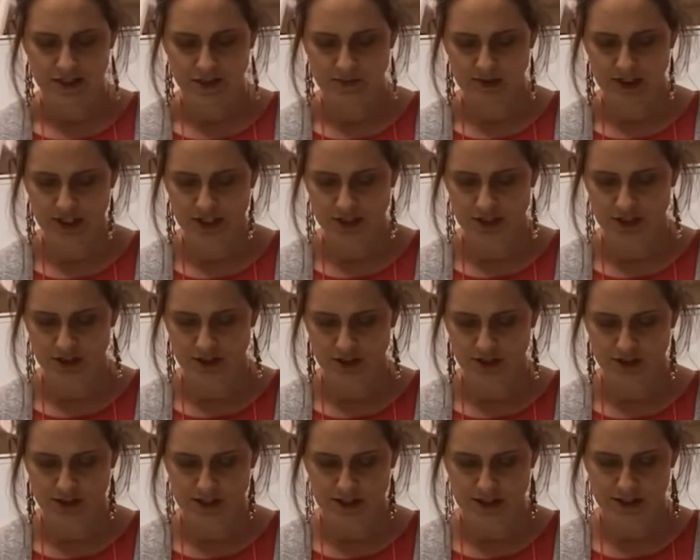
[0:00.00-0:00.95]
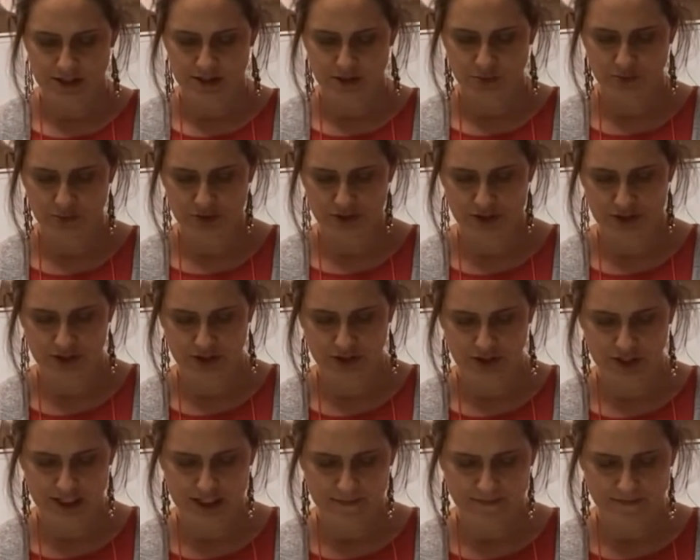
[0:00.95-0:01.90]
to make sure it's super
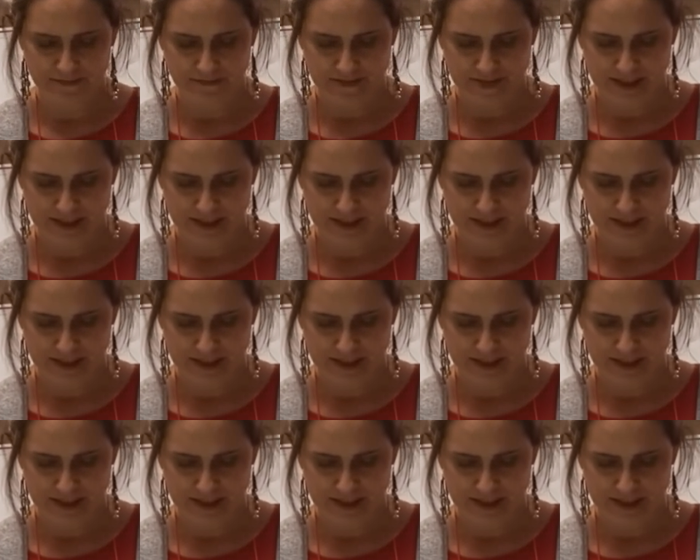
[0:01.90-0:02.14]
sturdy.